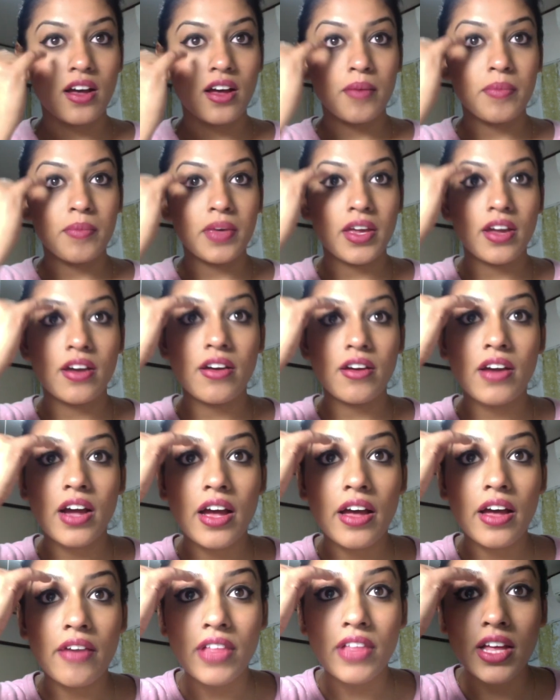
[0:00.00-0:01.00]
Here
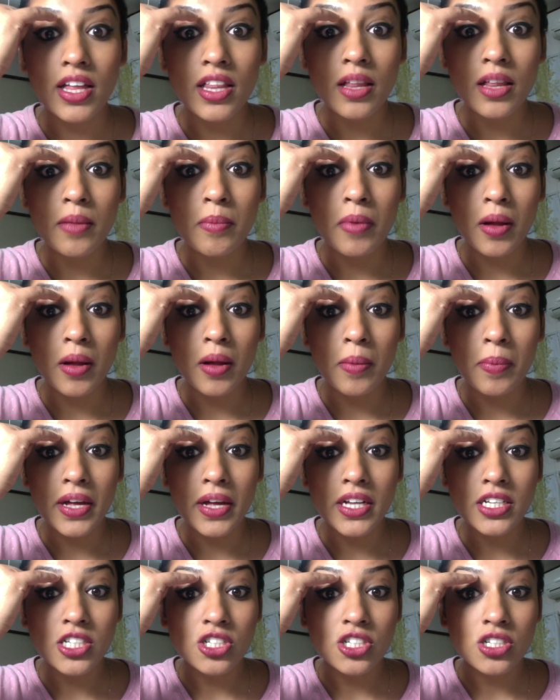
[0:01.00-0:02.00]
I have like a little bald
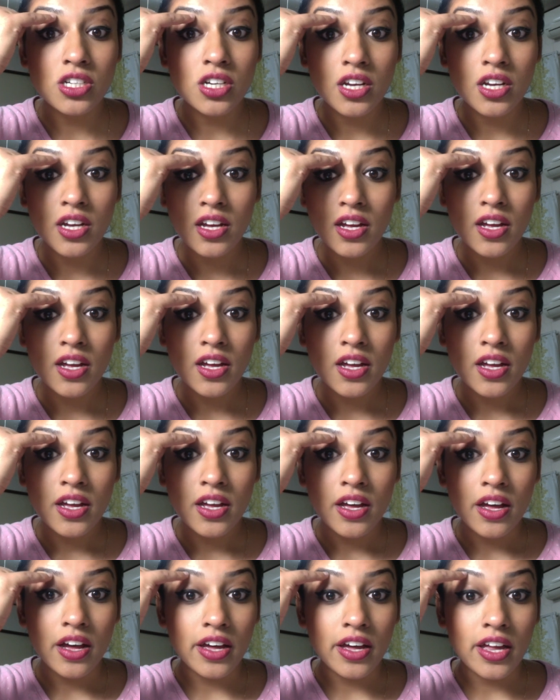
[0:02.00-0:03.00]
patch,
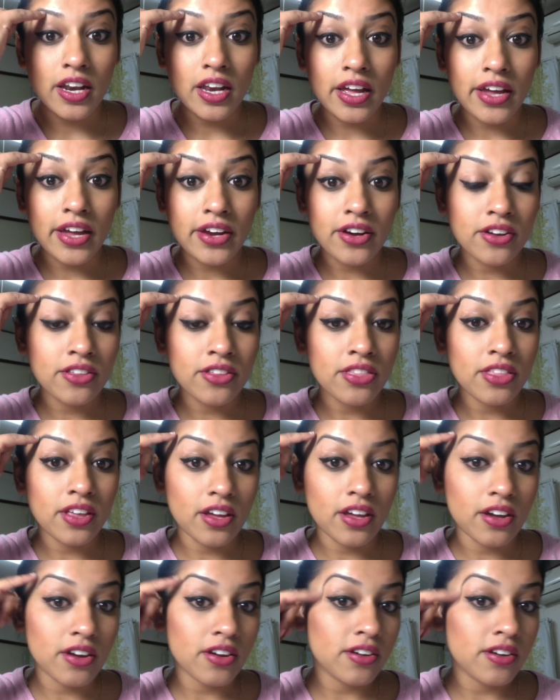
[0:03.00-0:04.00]
again lighter,
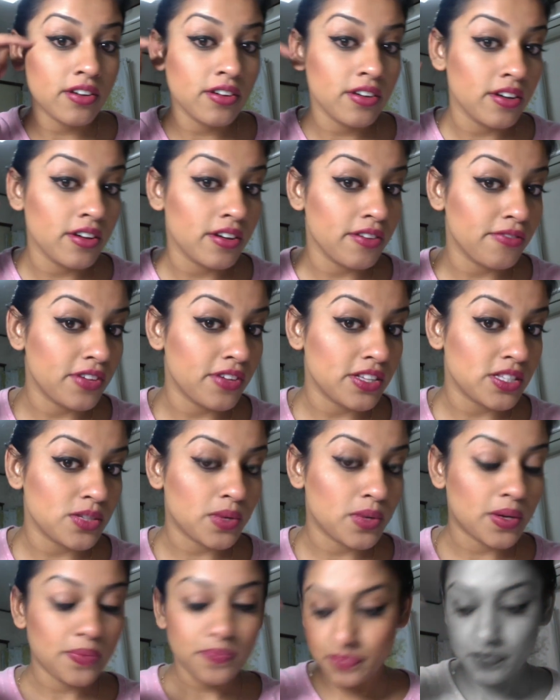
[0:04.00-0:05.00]
thicker, and fades
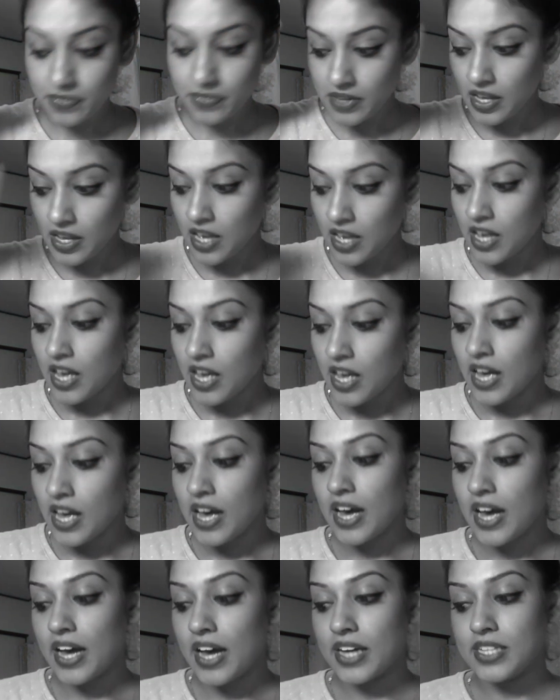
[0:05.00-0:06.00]
away.
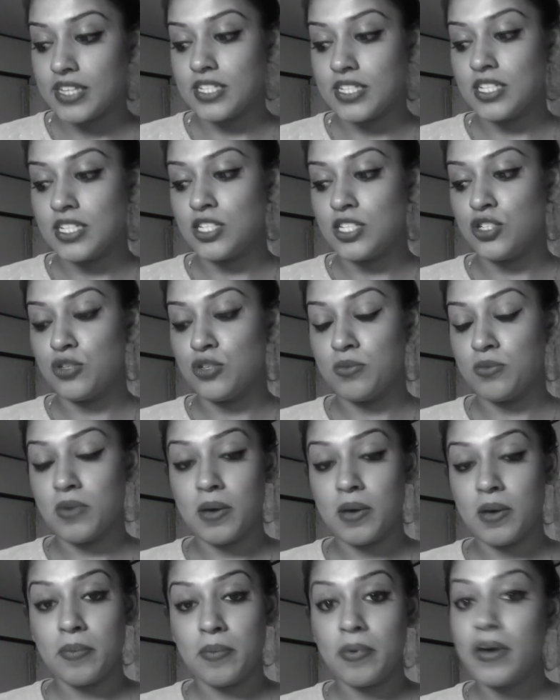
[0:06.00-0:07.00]
I did do
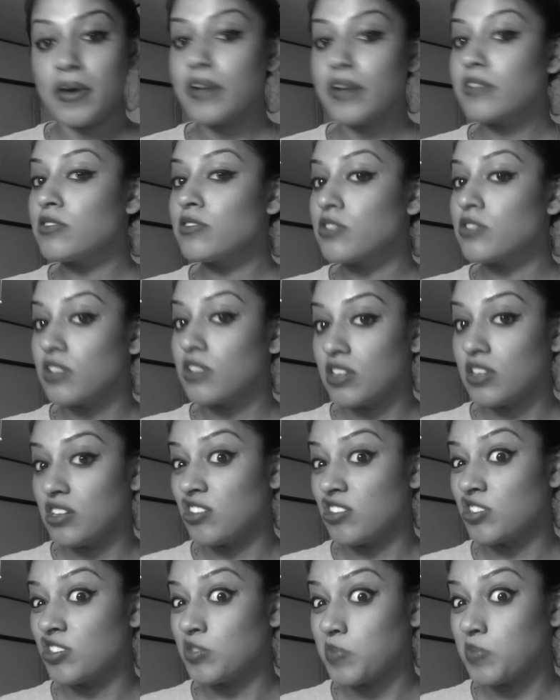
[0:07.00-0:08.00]
my brows, so it
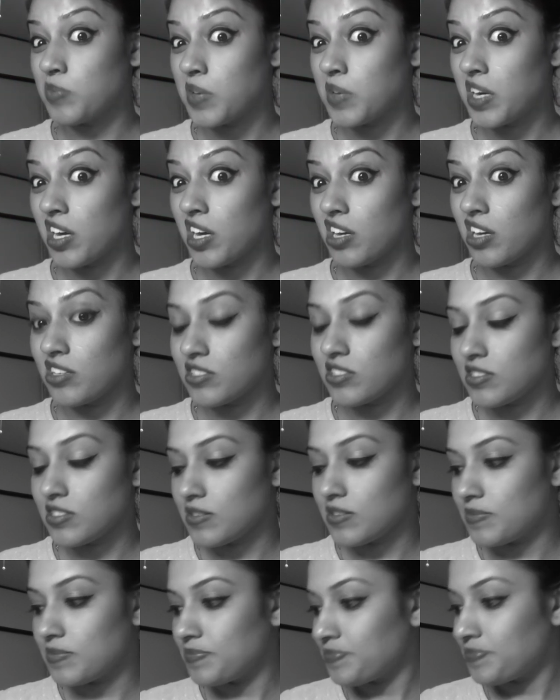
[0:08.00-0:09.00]
looks pretty awesome.
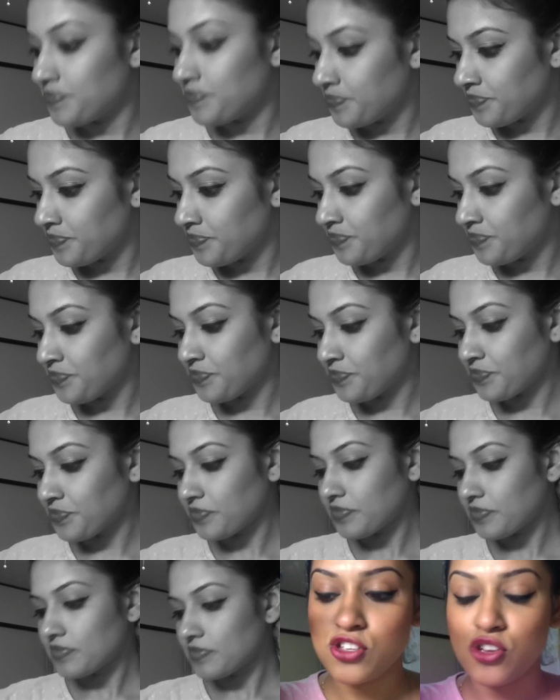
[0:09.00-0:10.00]

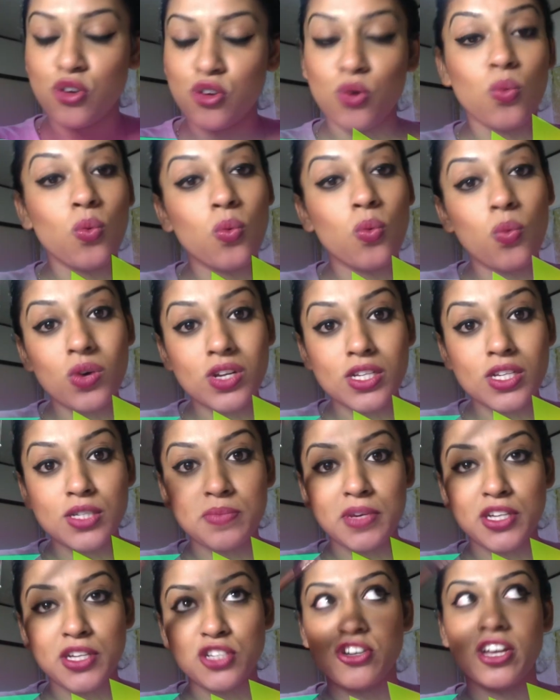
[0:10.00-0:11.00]
So what is
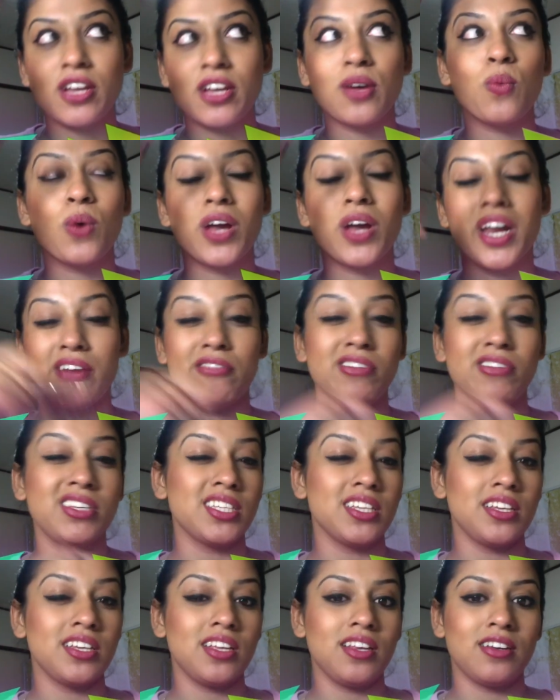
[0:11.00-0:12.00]
my trick? What I
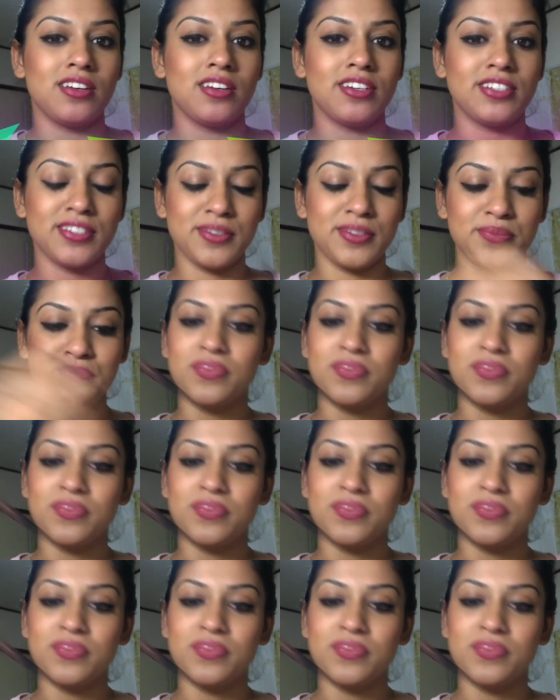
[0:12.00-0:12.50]
recently learned.